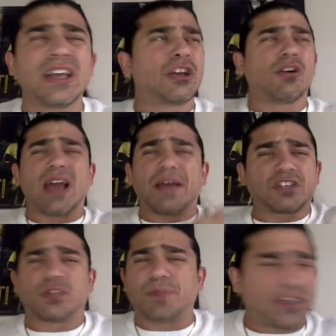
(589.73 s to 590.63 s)
You don't have to
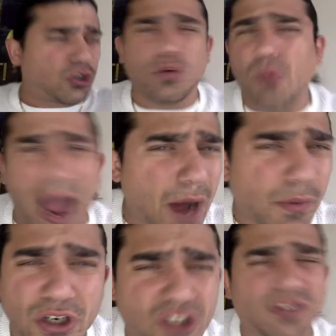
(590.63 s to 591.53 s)
spend two
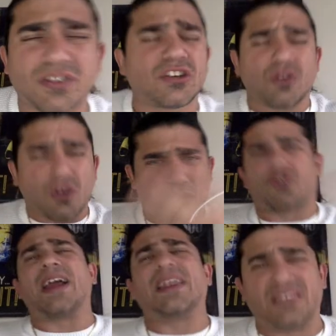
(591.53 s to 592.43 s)
hours. Don't, don't go
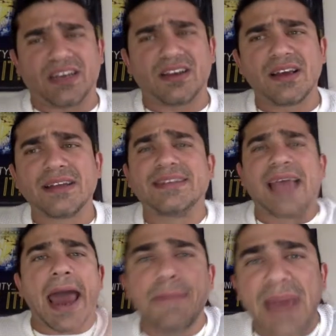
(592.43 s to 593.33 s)
crazy.
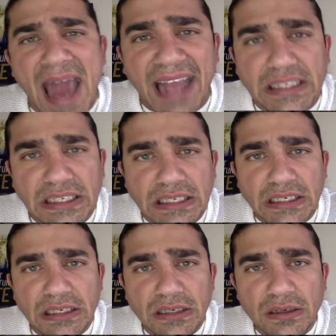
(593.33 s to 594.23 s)
10 minutes.